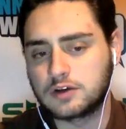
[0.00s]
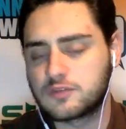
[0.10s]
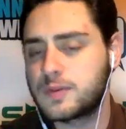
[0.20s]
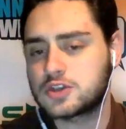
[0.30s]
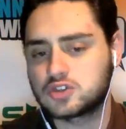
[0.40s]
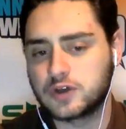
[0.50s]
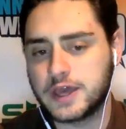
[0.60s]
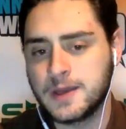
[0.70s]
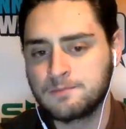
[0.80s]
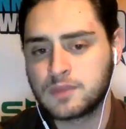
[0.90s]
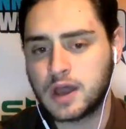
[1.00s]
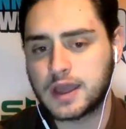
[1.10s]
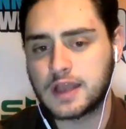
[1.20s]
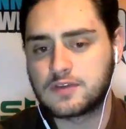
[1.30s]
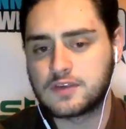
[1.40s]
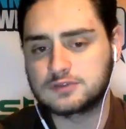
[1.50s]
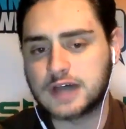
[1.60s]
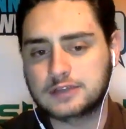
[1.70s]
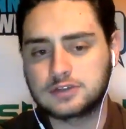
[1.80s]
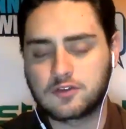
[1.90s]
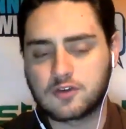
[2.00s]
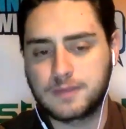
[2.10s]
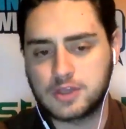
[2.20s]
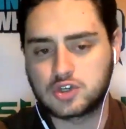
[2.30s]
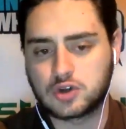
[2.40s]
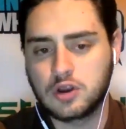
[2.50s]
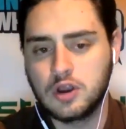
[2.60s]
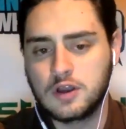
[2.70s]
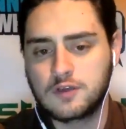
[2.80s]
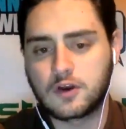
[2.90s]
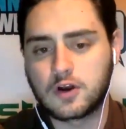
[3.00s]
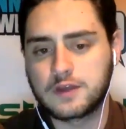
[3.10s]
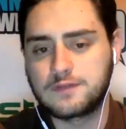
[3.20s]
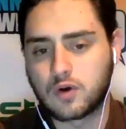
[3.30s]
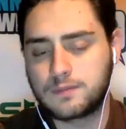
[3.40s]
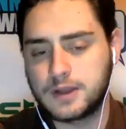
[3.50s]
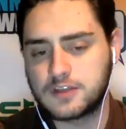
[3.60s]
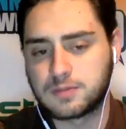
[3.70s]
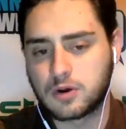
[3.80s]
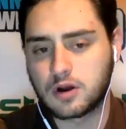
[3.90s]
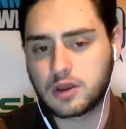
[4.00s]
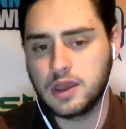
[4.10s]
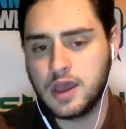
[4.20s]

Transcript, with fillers: especially against this lackluster pitcher starting for Pittsburgh.